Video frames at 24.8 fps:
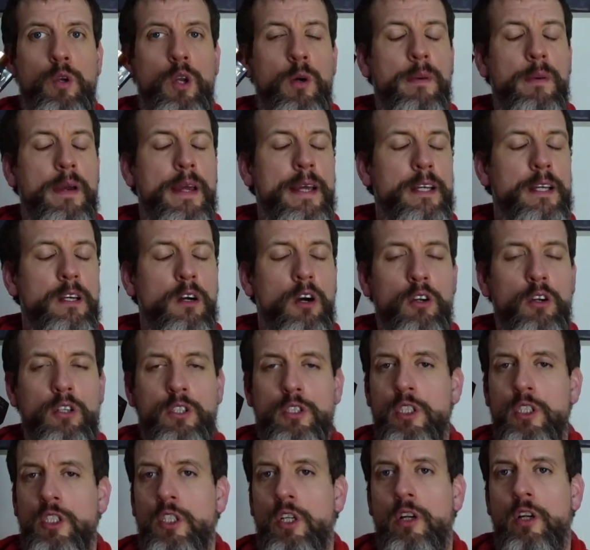one up. It,
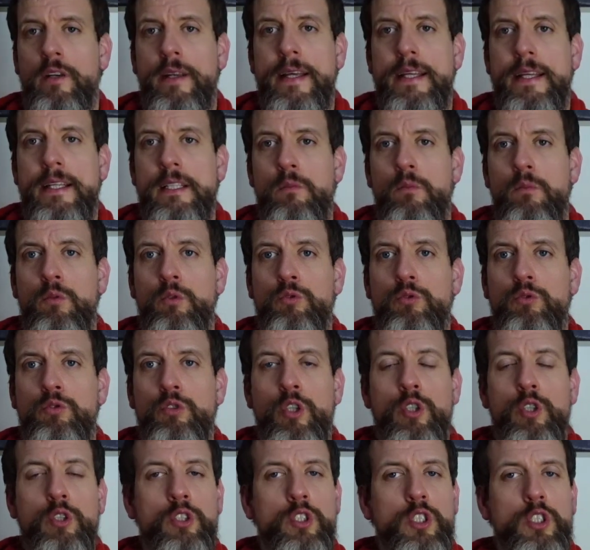honest to God, it will
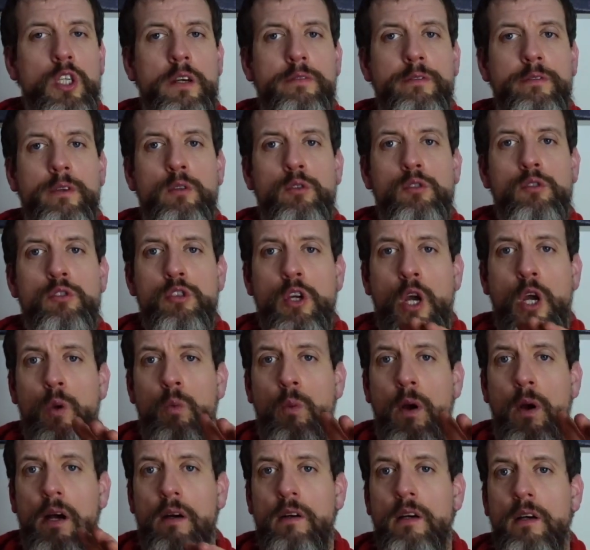do serve you so
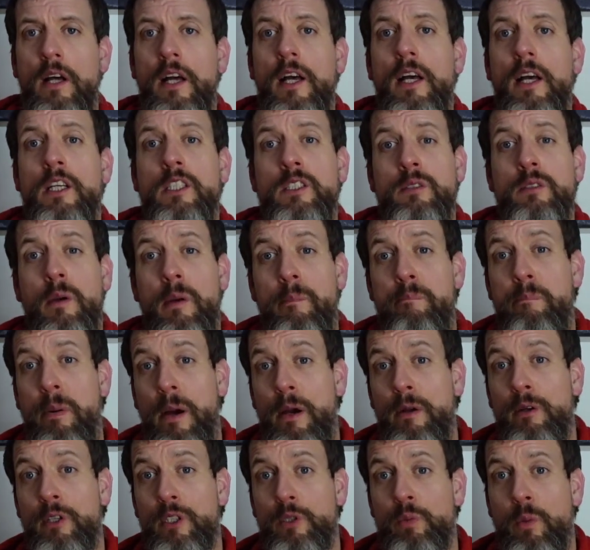well. So a
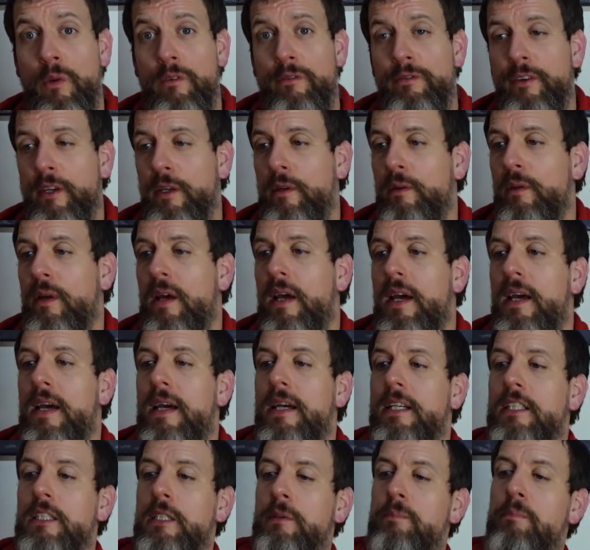bonus one for you.
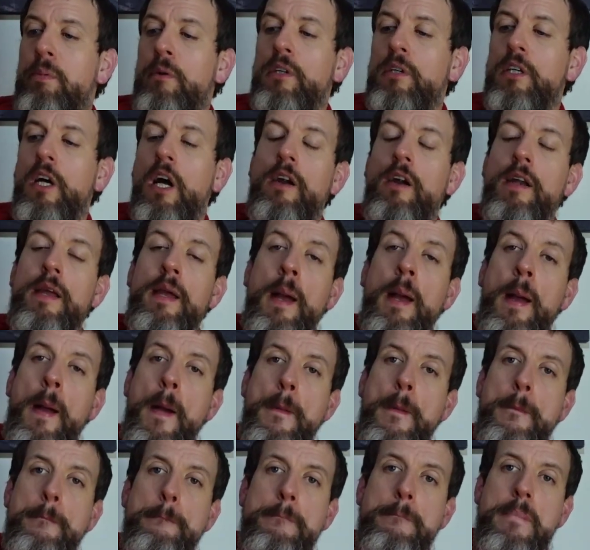This is Bulgari
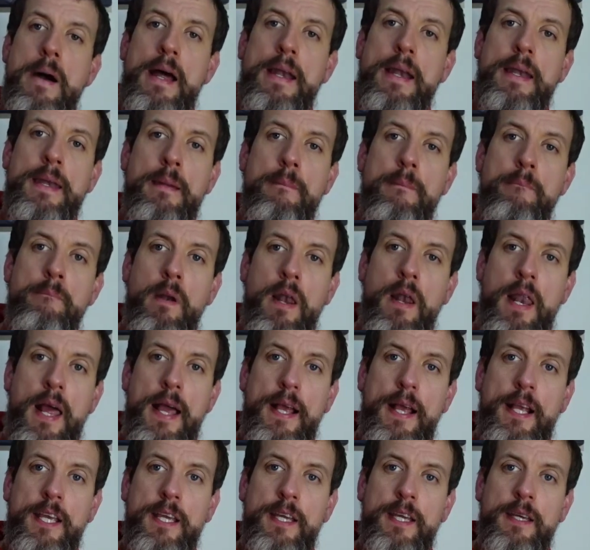Man in
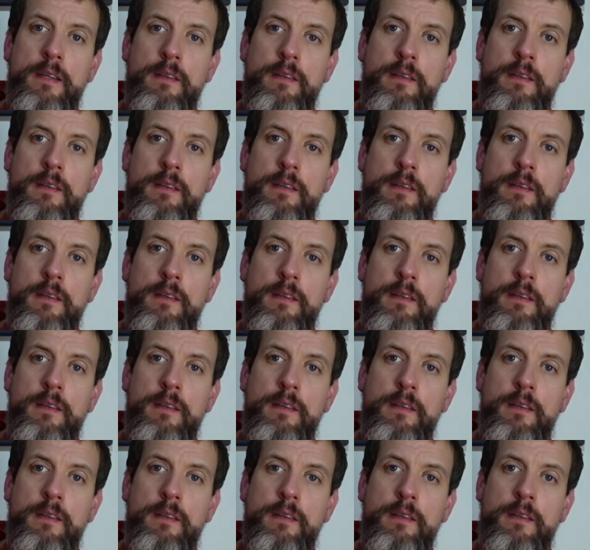Black.